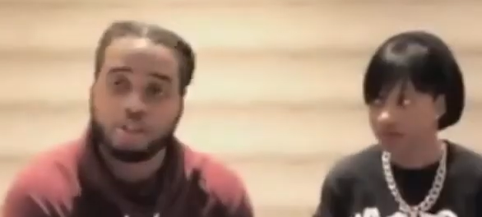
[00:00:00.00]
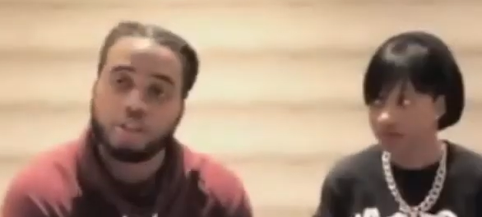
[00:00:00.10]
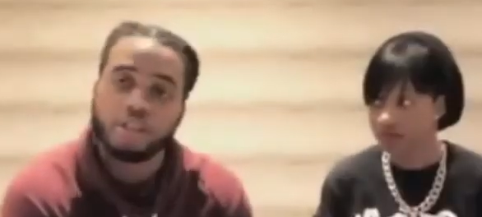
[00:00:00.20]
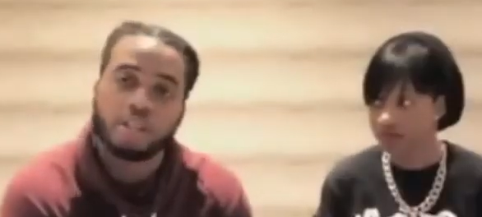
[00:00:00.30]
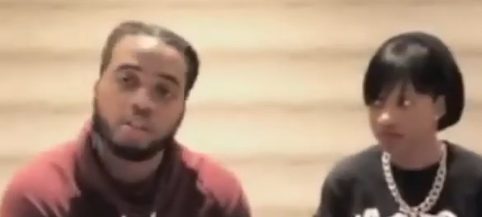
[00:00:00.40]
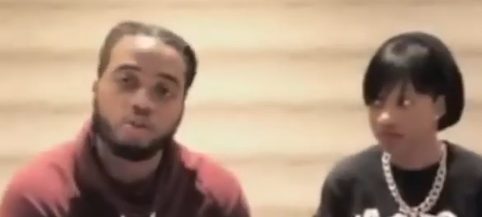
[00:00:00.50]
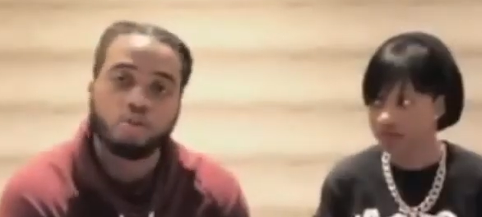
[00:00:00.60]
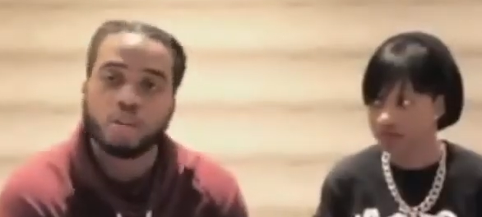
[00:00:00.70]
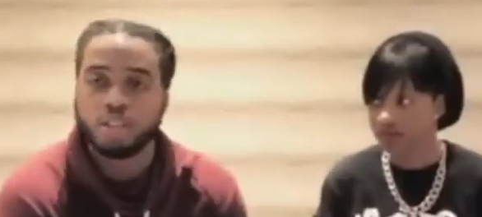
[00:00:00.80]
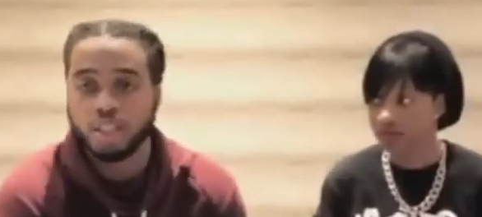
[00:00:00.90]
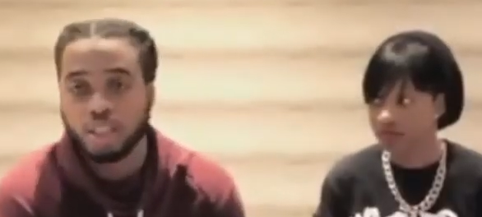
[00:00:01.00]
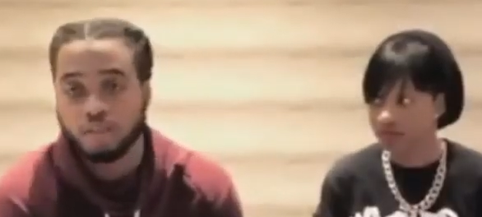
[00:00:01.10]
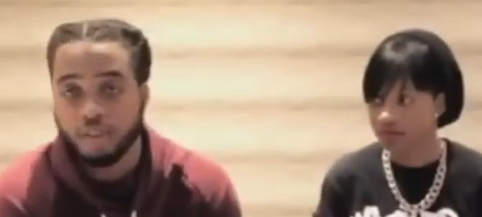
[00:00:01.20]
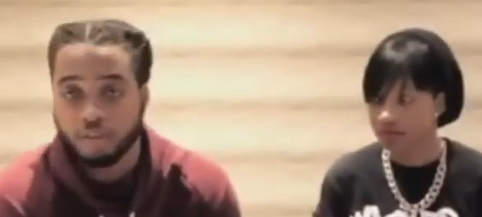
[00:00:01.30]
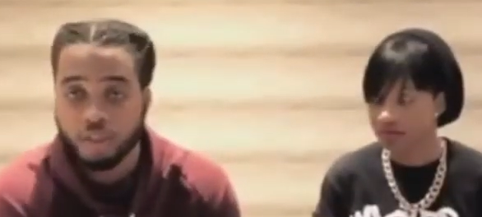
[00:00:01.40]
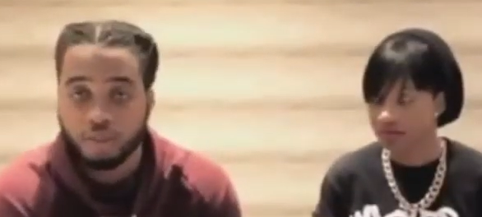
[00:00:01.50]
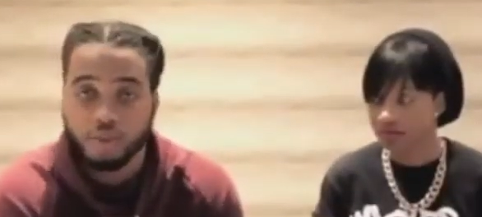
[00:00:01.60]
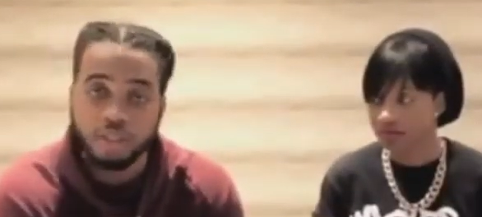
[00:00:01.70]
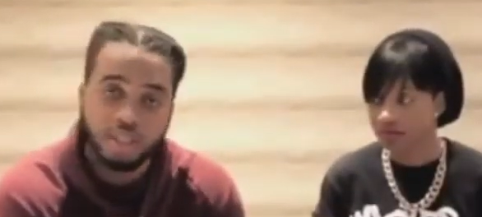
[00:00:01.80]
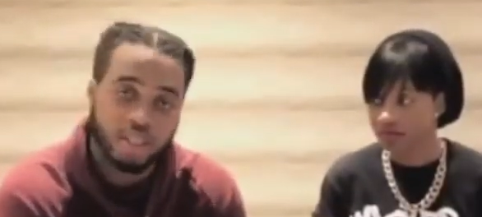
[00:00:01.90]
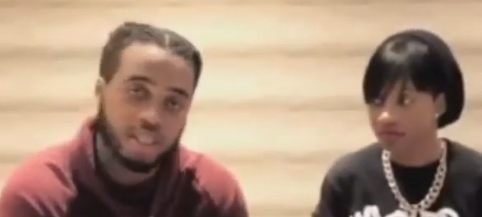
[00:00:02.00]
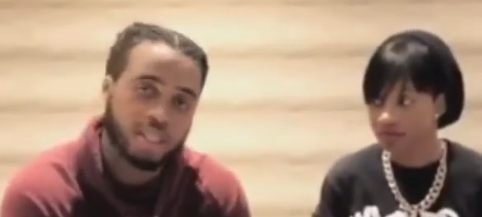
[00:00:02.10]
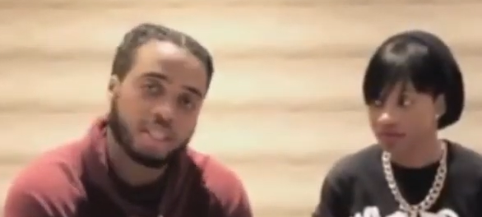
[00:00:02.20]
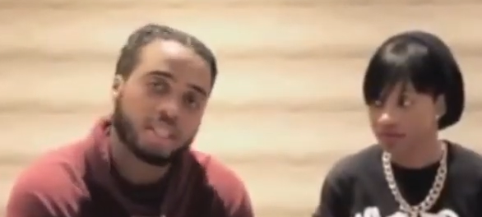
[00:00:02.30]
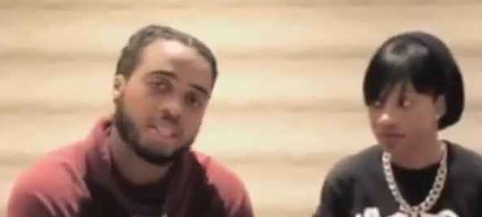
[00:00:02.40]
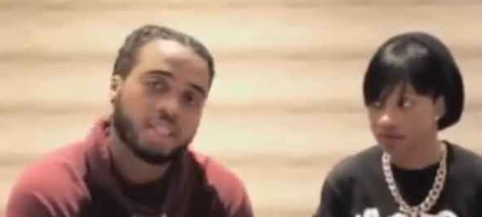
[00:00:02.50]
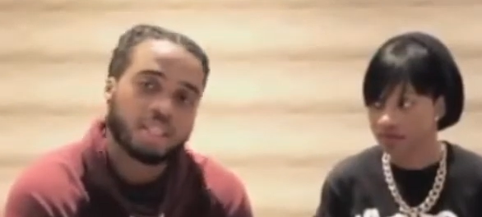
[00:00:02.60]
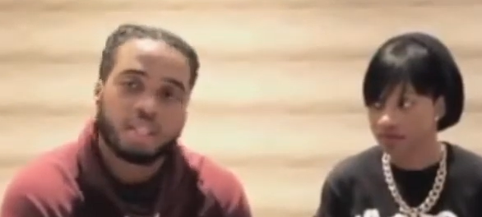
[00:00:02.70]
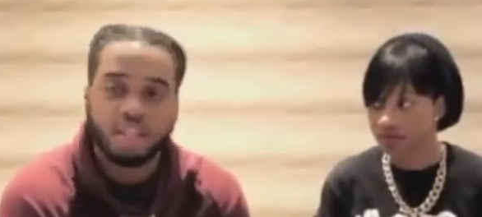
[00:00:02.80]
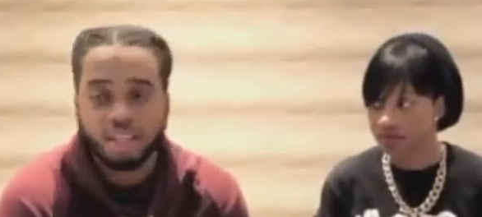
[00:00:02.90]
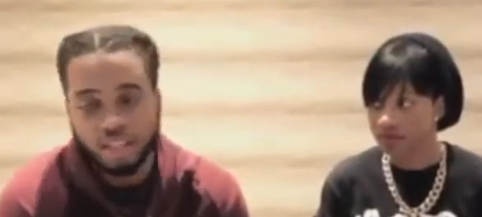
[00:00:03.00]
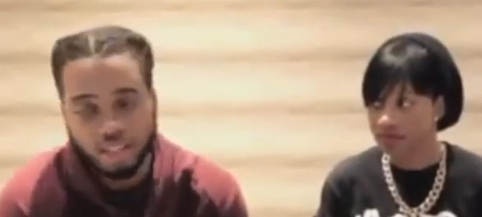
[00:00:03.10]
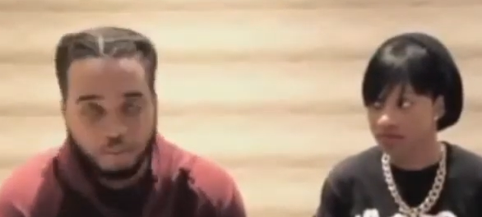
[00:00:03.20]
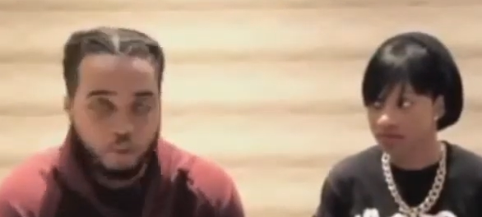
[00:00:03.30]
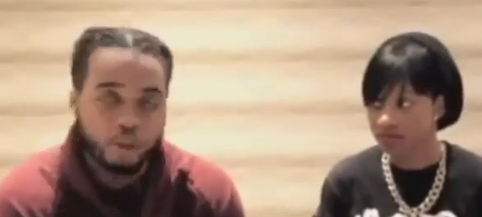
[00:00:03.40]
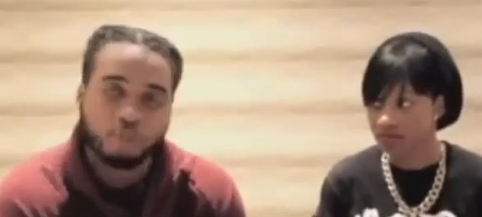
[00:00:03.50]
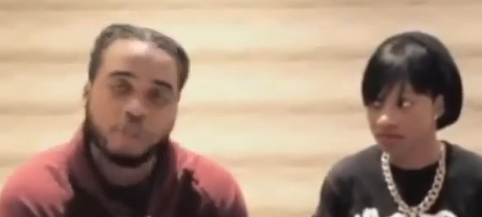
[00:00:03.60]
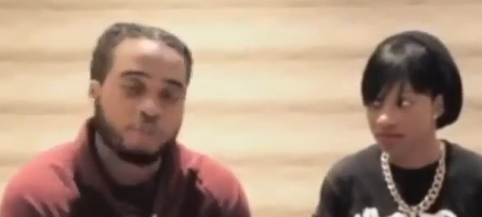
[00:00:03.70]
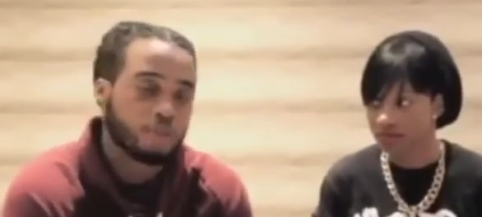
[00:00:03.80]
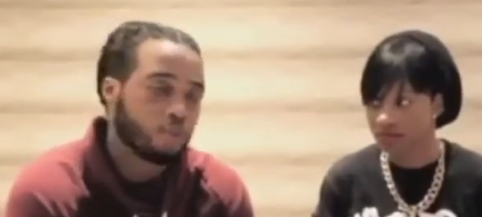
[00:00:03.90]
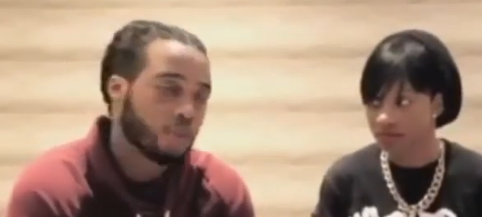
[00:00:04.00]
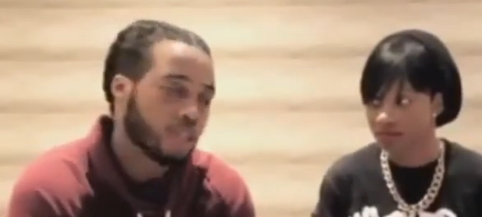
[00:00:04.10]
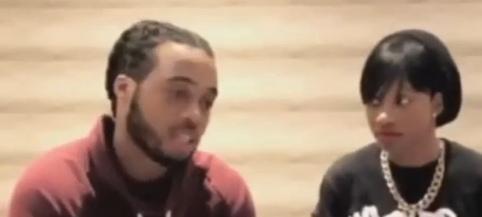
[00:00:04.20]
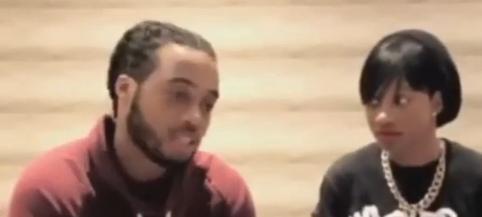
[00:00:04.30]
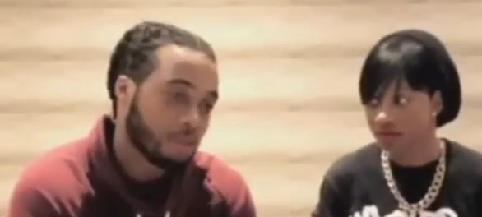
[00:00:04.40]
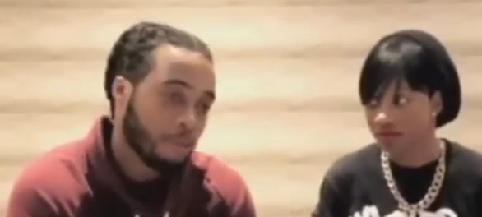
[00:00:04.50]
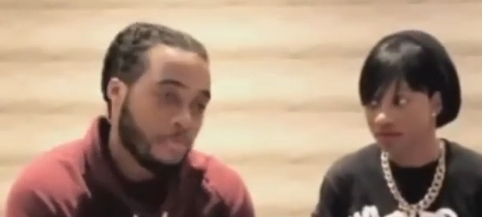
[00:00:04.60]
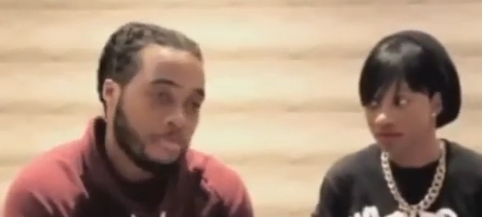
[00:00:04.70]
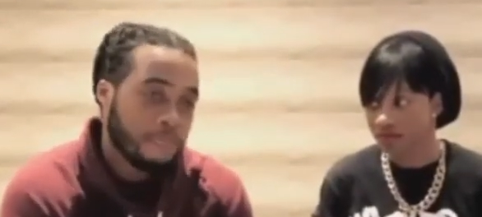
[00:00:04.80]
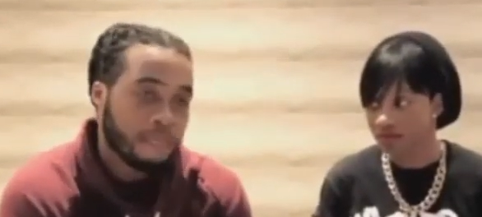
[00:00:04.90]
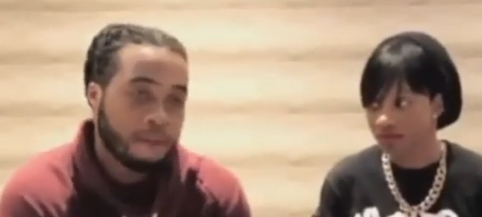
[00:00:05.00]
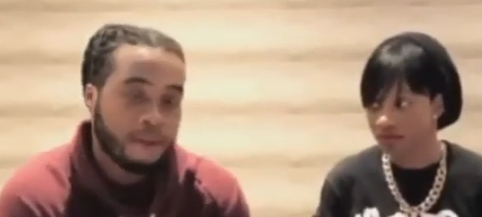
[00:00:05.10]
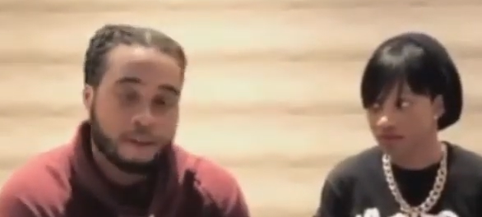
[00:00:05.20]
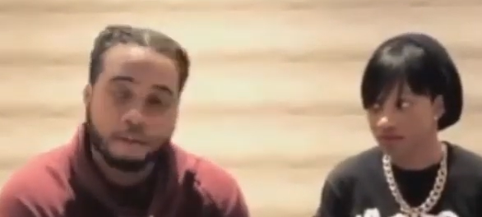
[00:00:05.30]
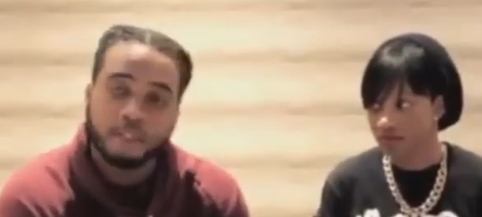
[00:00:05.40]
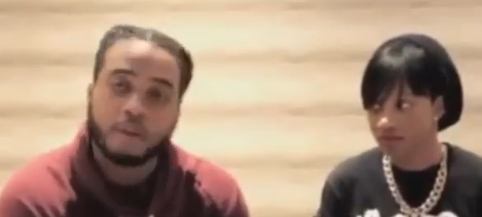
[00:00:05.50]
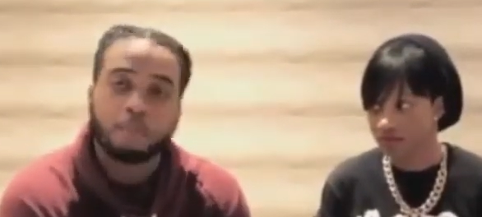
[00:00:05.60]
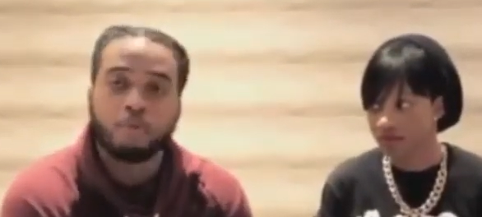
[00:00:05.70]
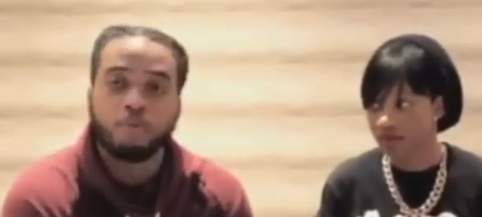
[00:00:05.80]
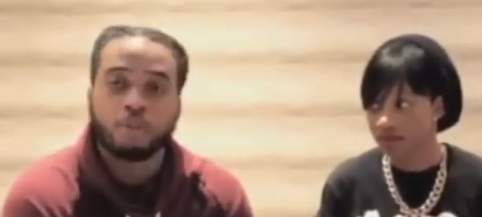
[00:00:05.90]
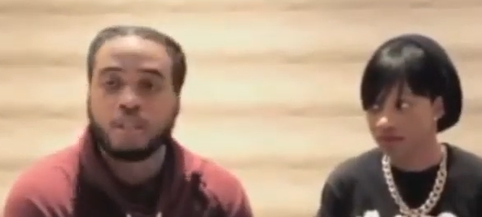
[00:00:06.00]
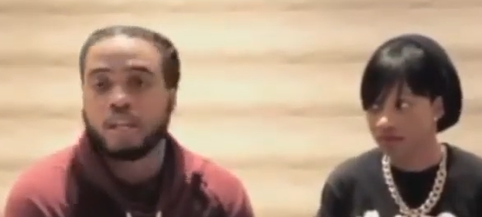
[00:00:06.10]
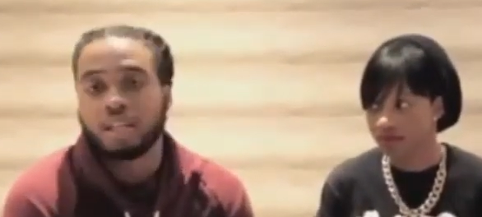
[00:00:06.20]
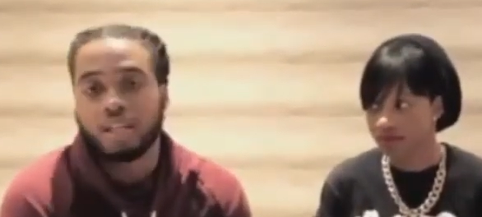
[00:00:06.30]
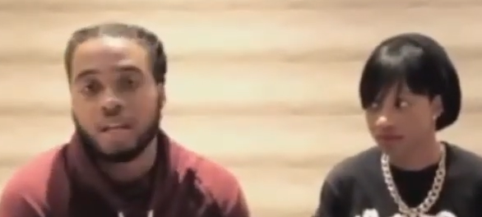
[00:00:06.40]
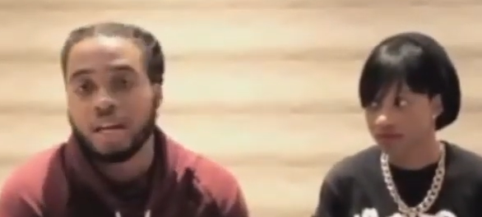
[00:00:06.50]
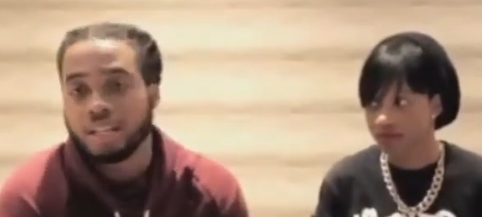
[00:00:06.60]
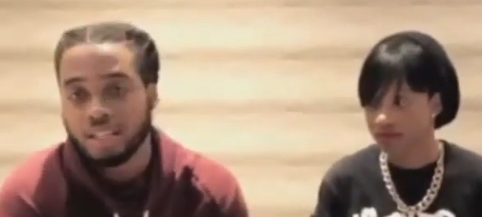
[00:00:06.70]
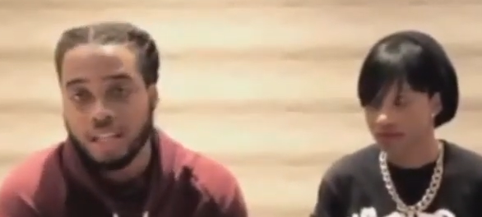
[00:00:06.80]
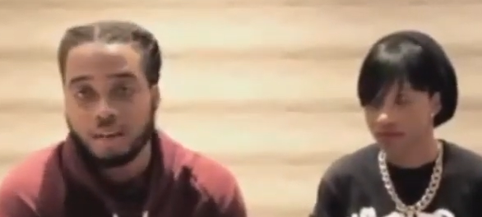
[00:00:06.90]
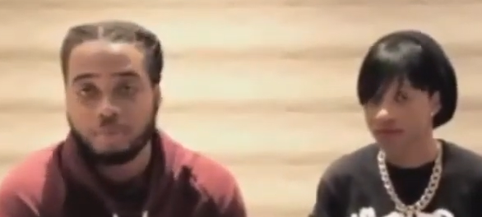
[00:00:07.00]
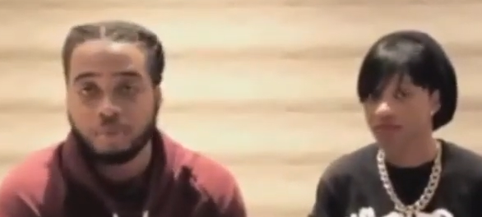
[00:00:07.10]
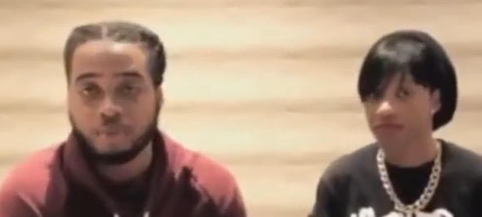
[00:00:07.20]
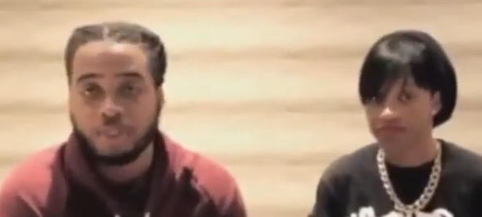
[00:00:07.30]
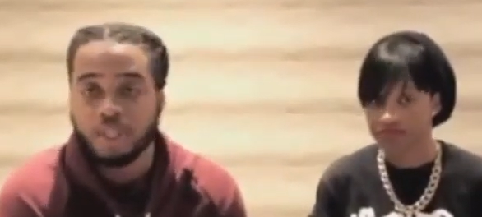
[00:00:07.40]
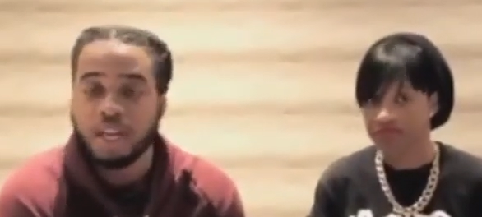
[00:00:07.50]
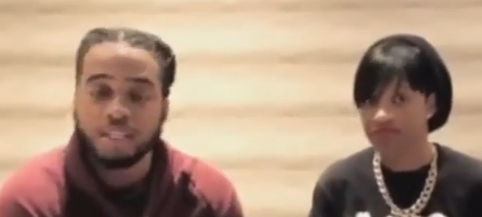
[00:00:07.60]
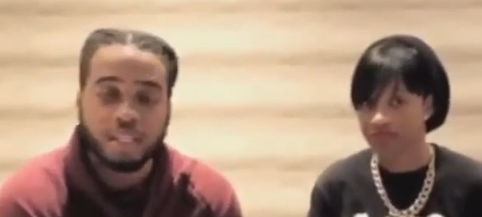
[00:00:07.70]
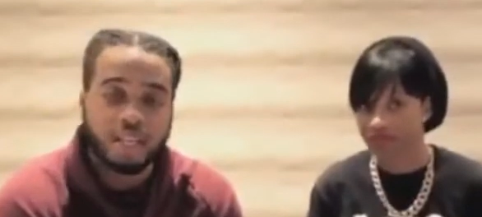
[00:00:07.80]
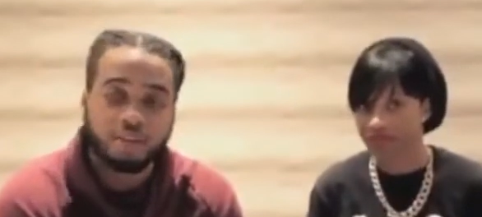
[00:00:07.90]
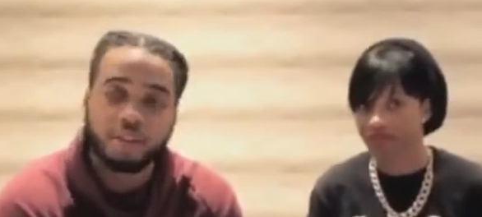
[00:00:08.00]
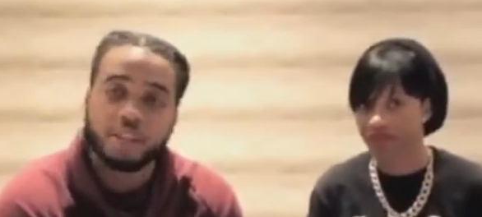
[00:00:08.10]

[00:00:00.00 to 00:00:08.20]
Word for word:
Speaker 1: Created a new one, JJ Everfrost once again. I think most people know that. Uh, which I promote a lot of dancehall music, dancehall and